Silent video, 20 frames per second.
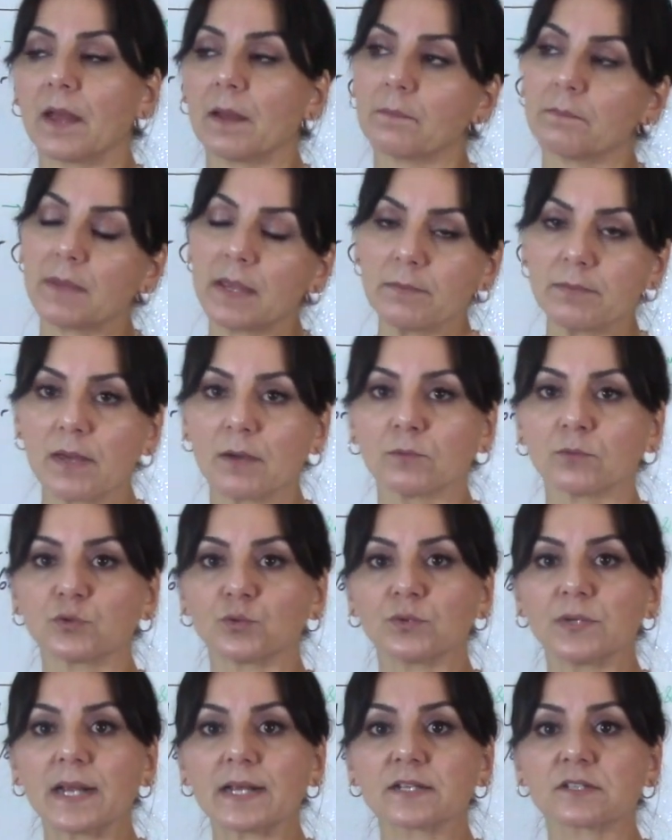Maybe I will
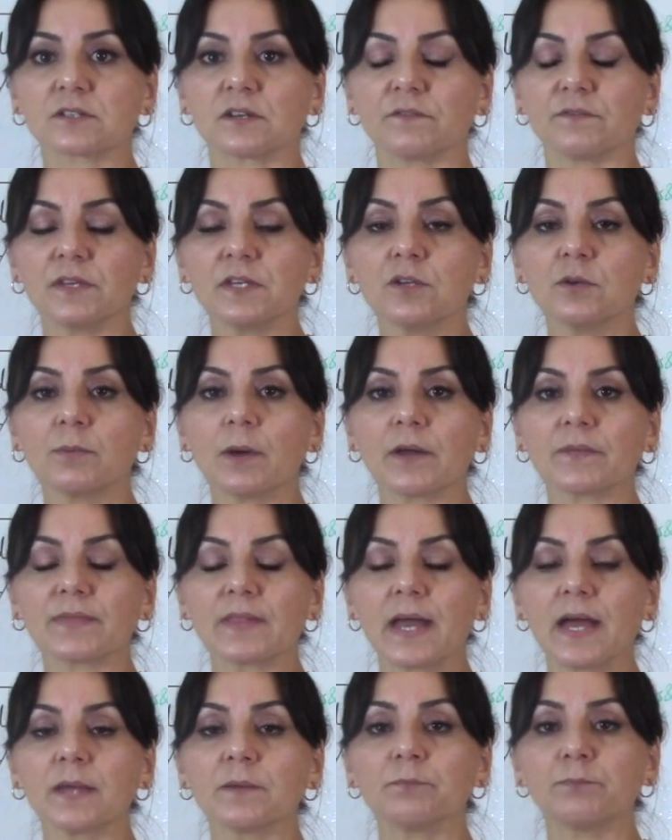do an extra video about
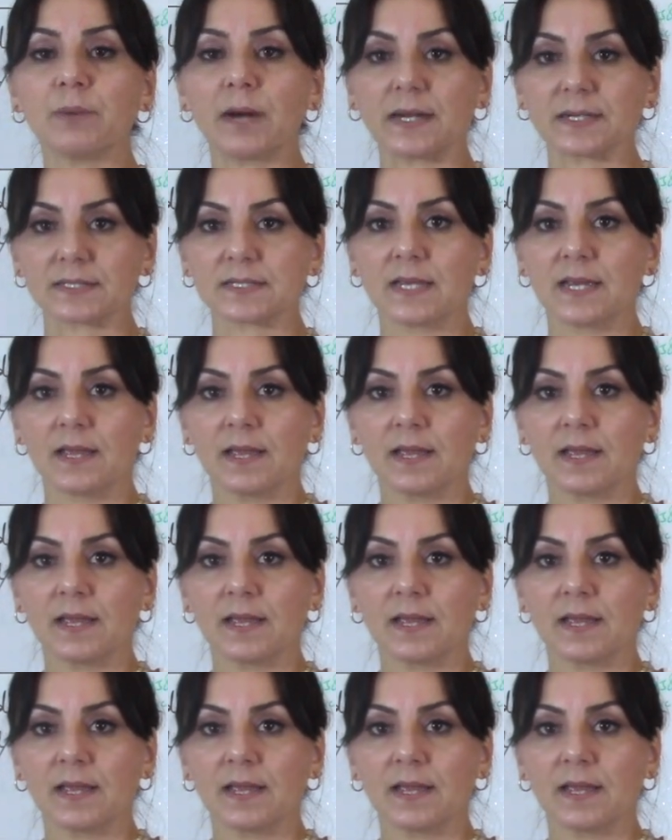that, but